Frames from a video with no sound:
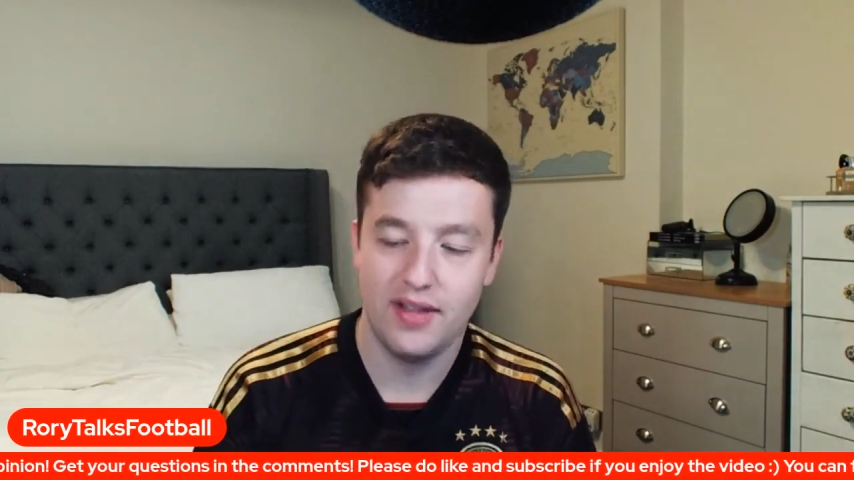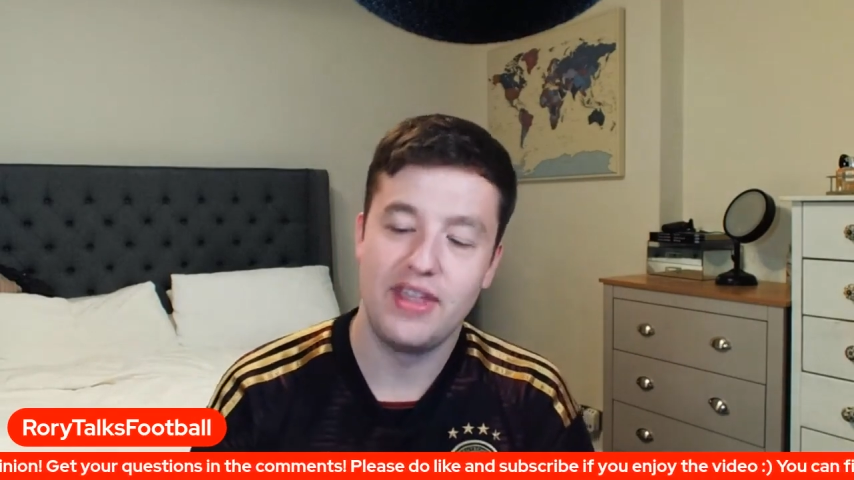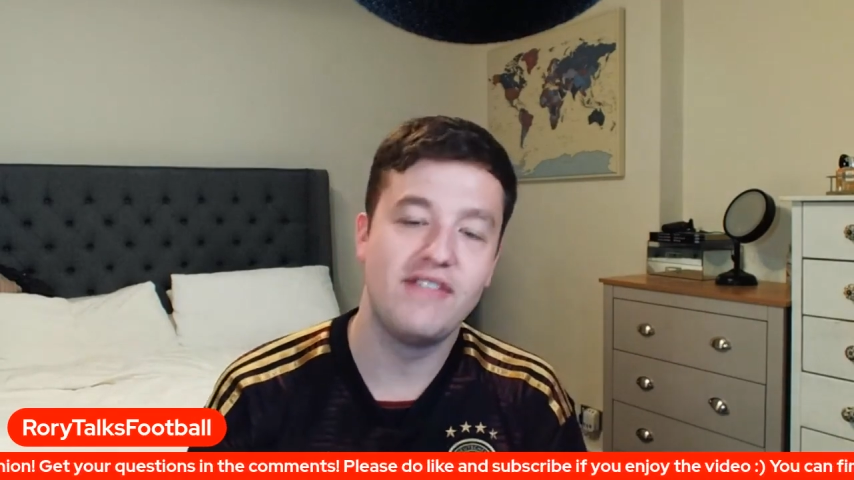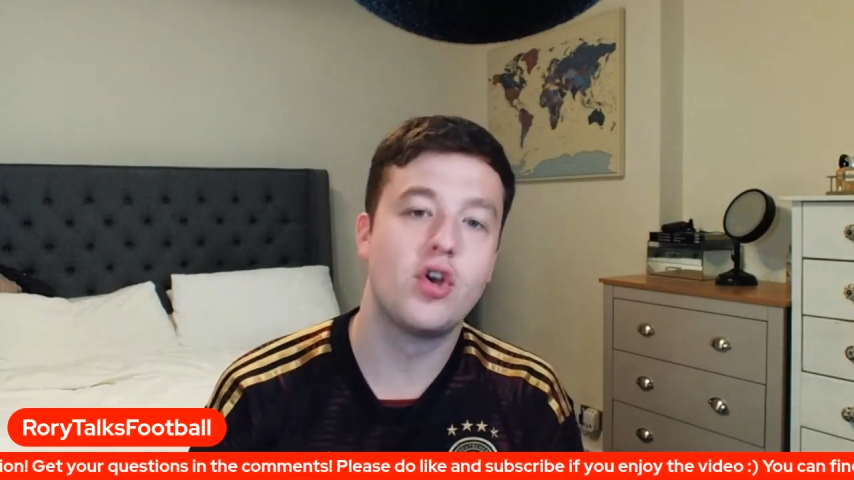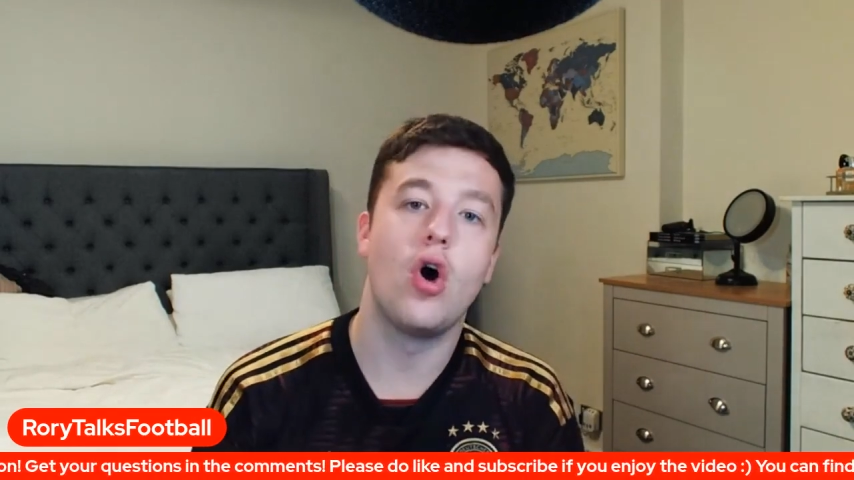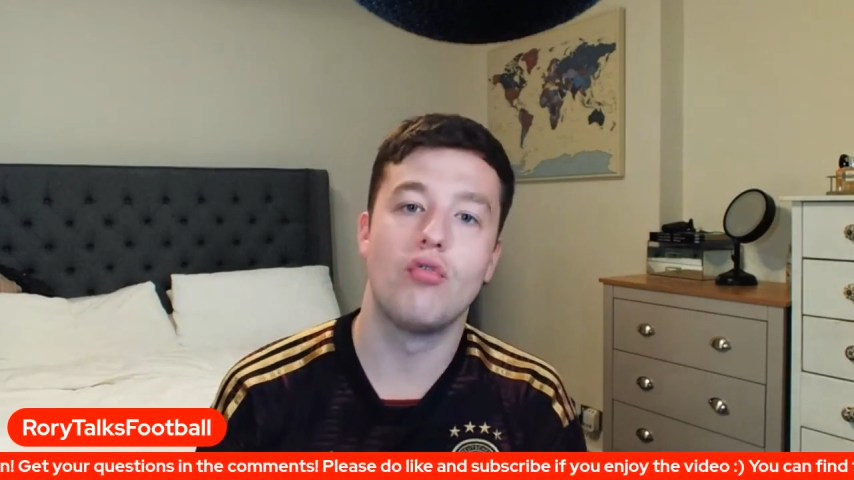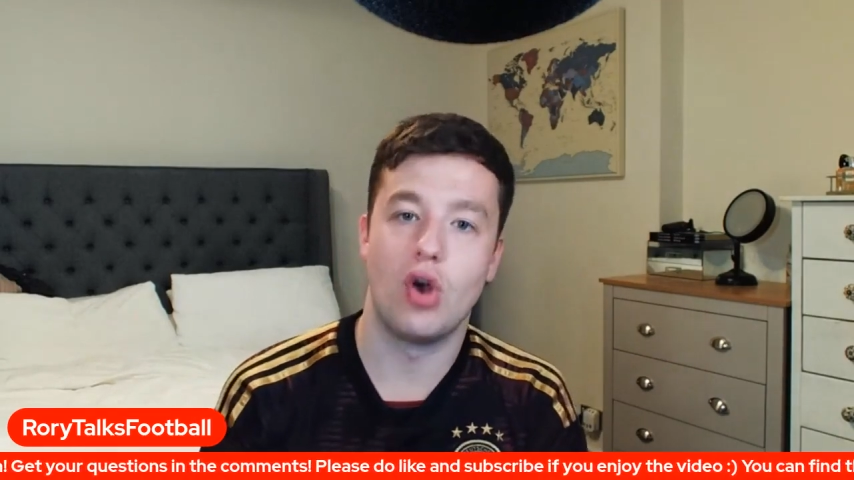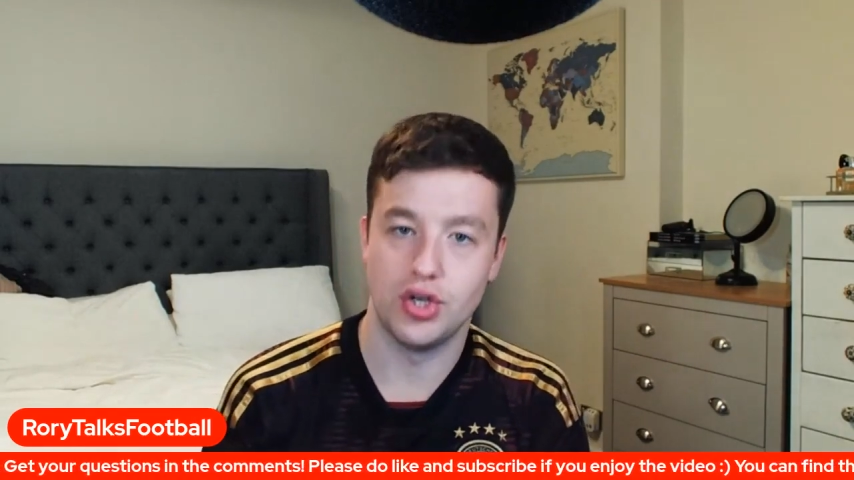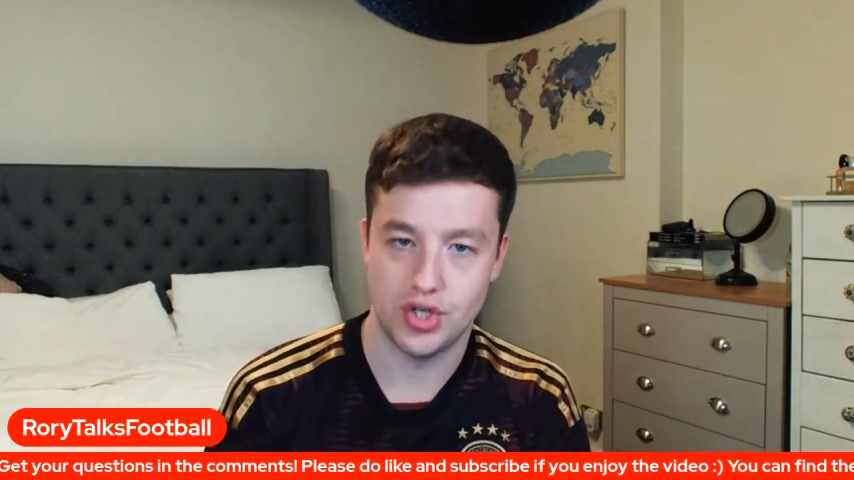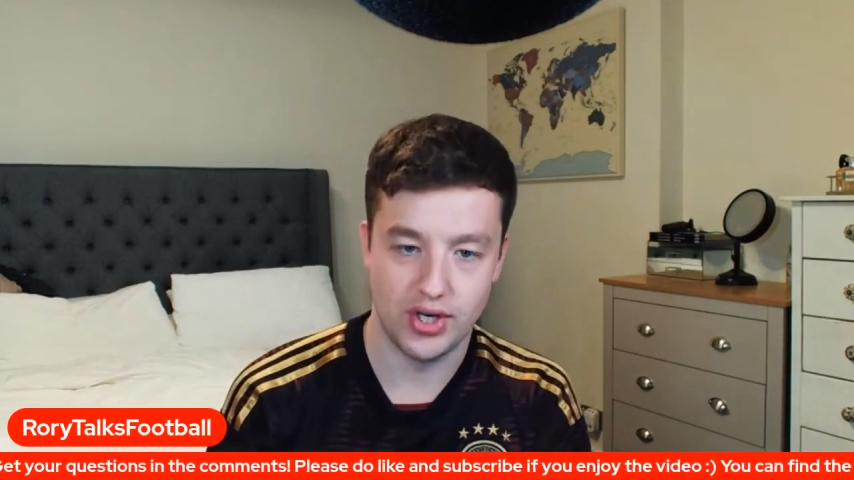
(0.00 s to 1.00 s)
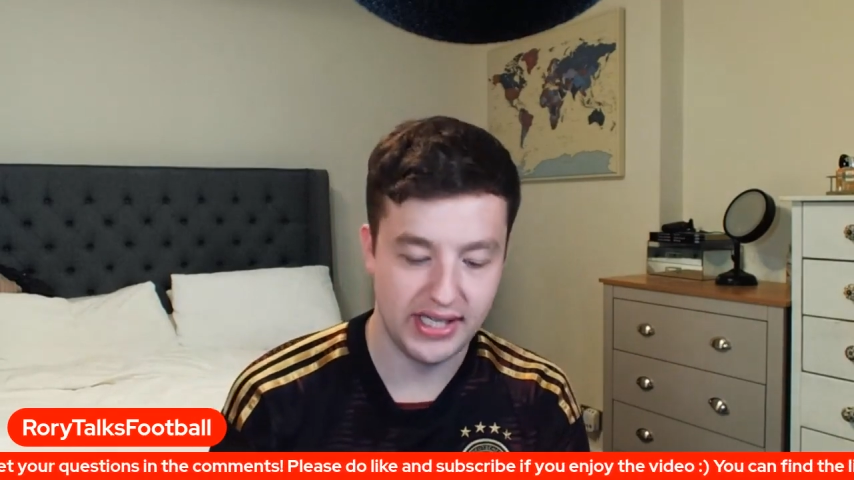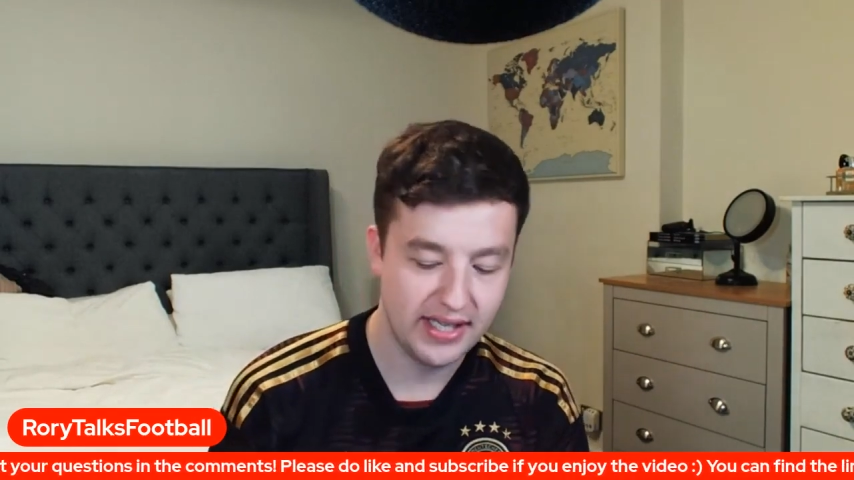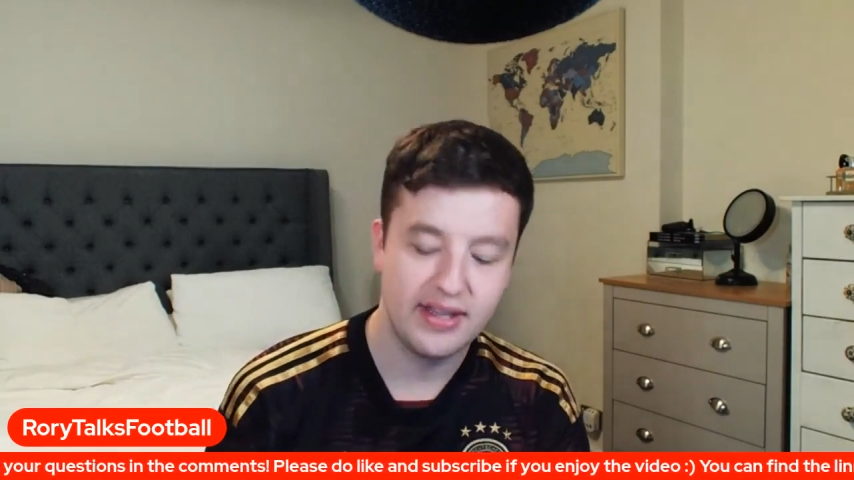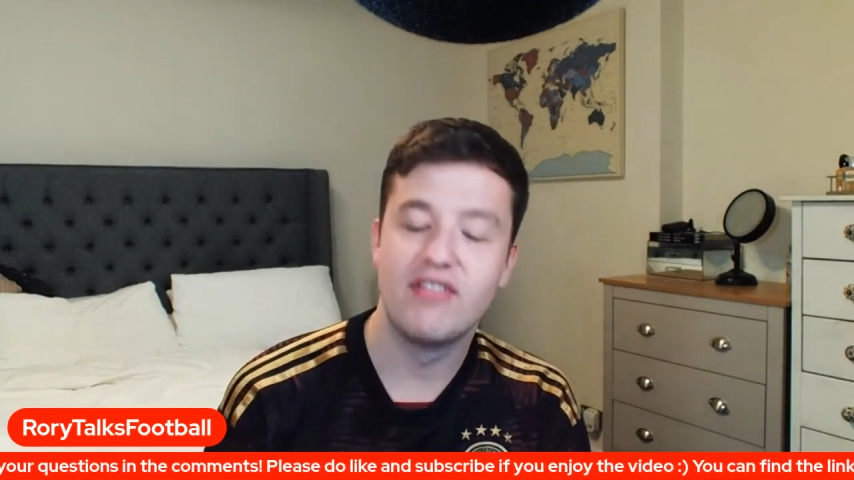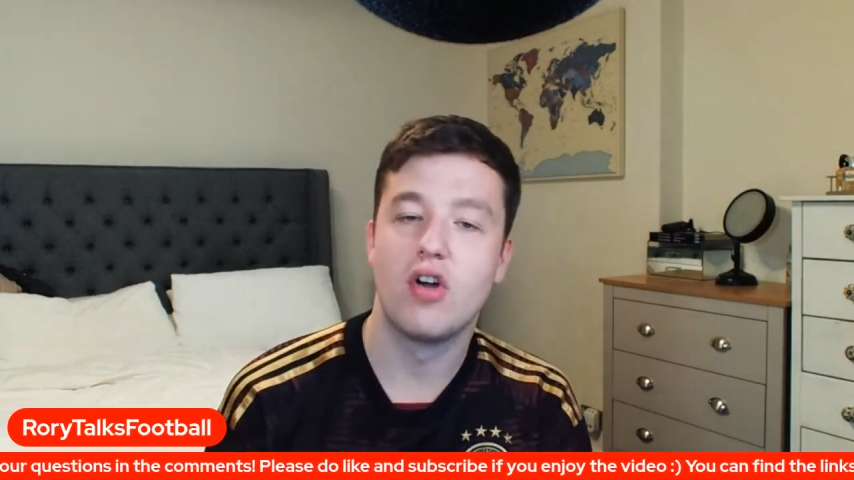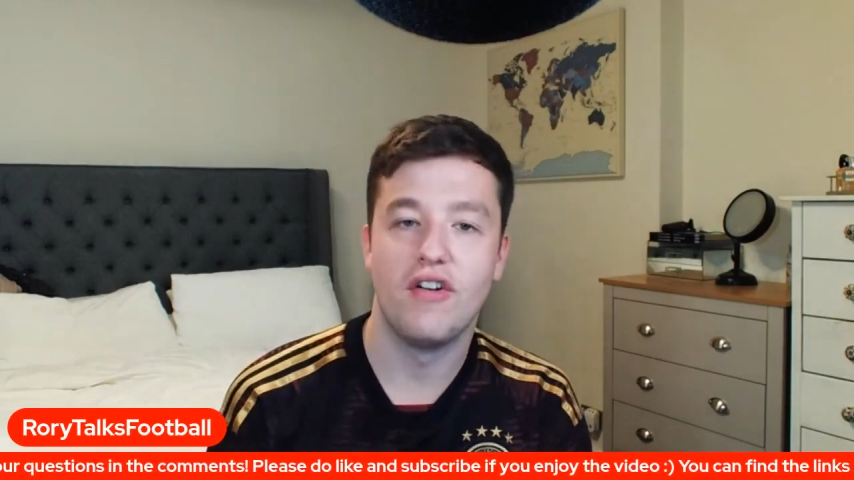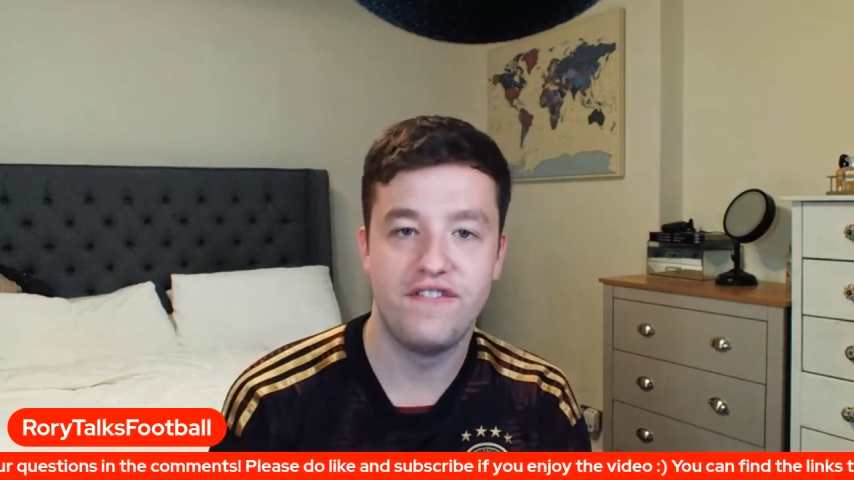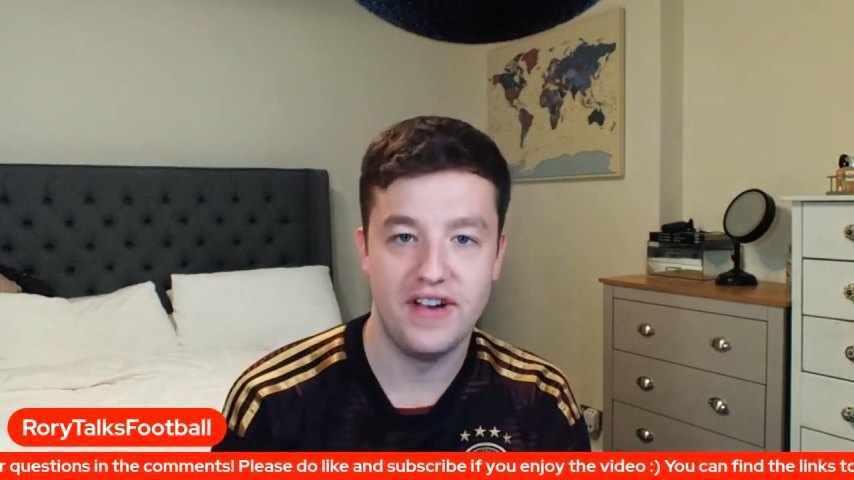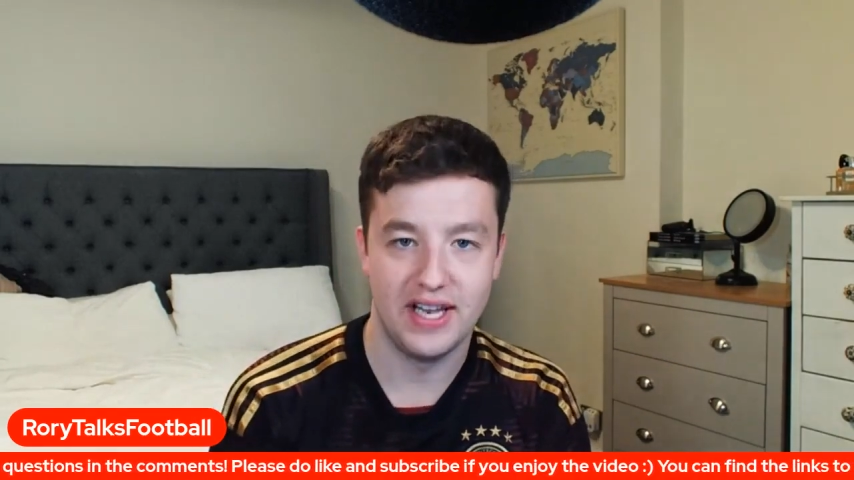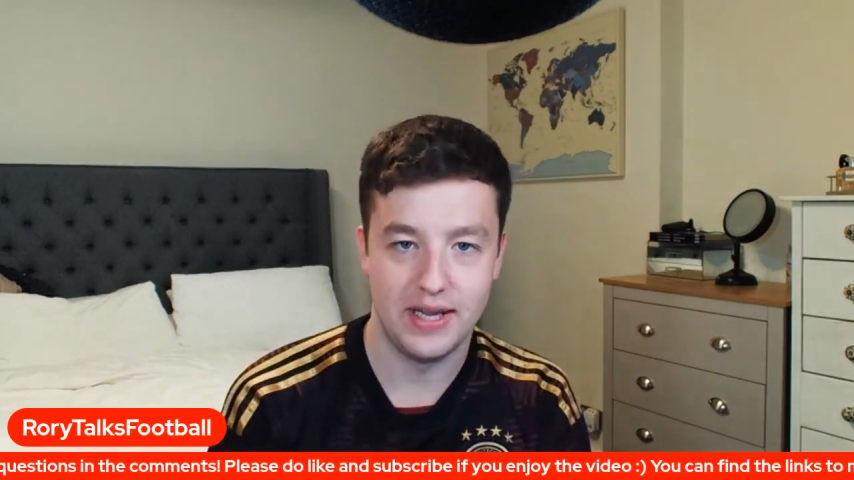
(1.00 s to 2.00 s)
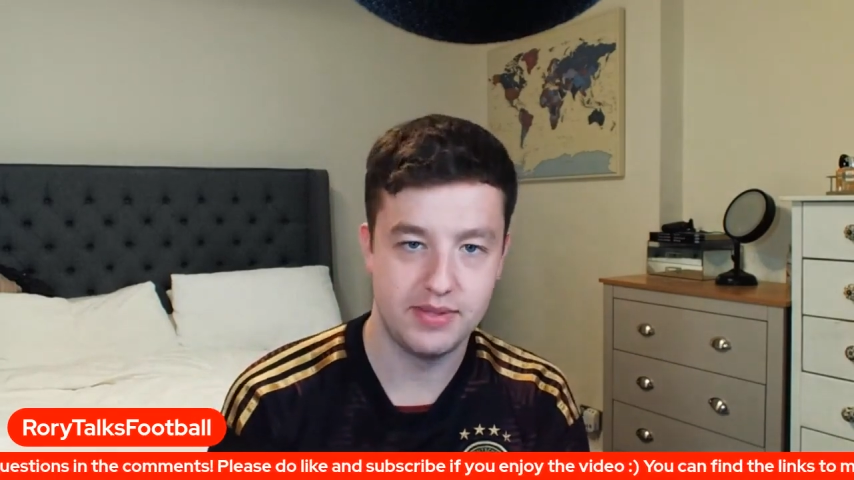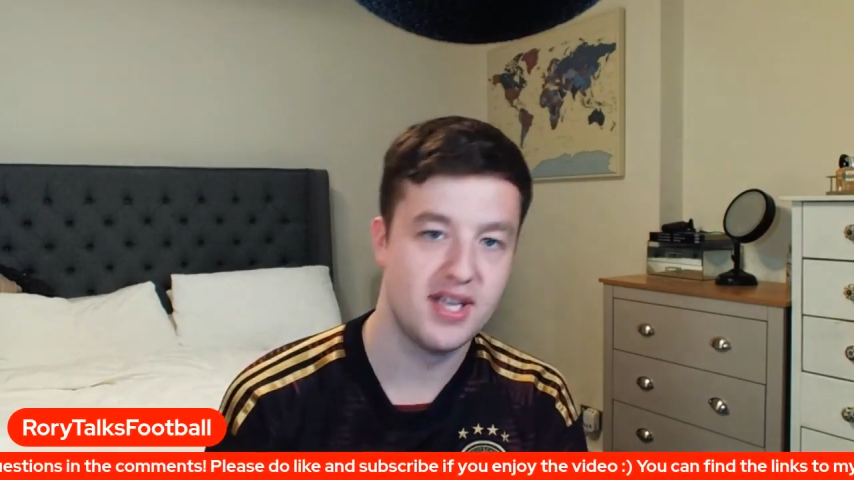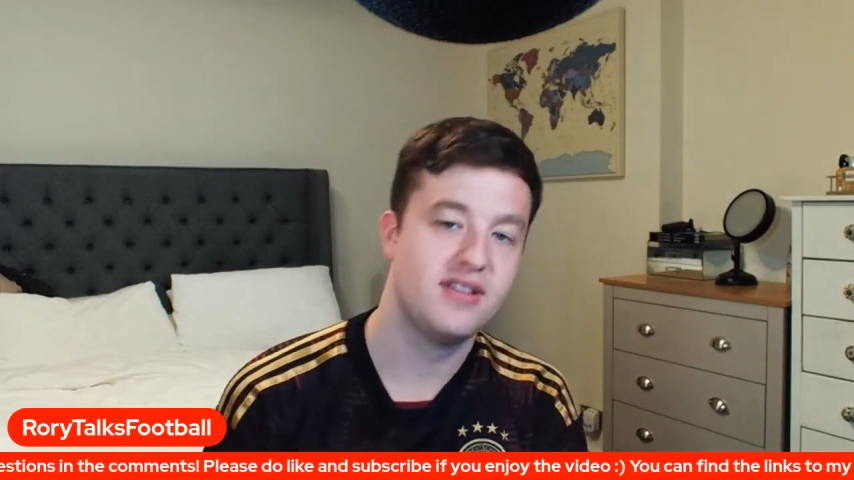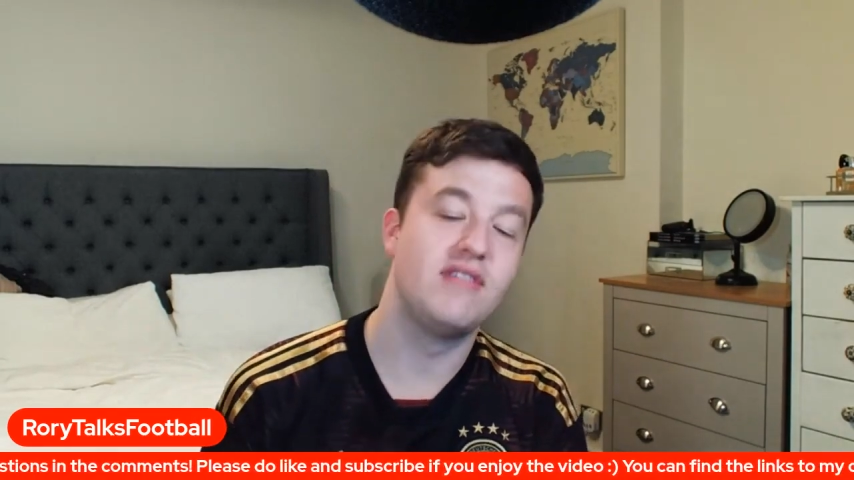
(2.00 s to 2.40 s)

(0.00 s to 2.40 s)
They've got Rodri. They've got Phillips.